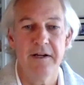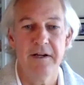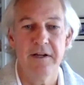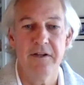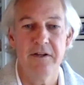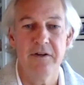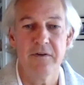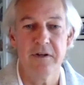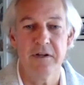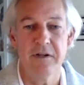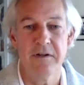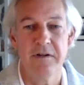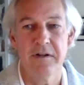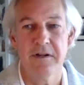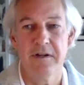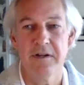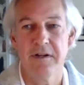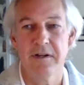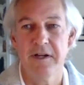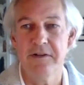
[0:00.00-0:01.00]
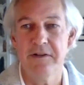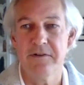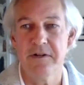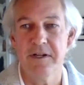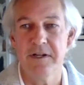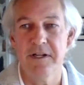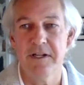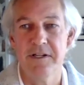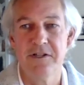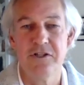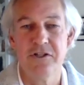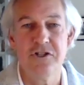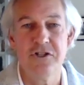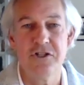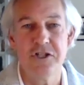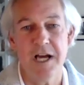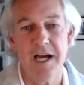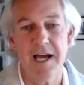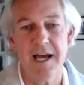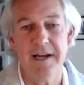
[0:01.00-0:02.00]
you can enter it in
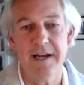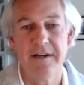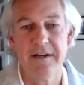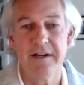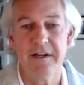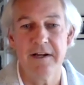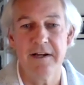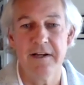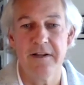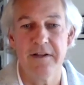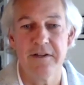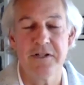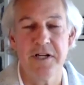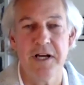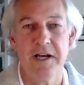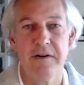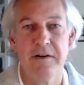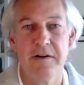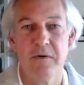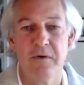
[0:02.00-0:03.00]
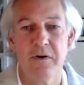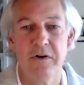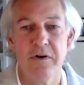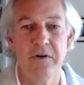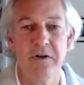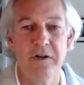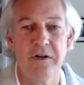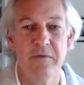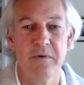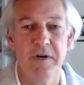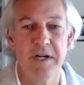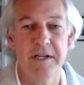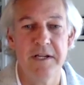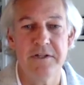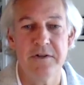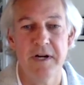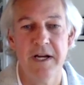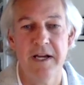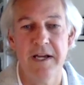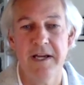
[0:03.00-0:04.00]
the chat, or you can raise
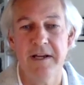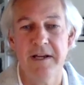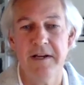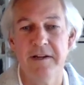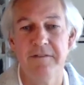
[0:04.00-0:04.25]
your hand.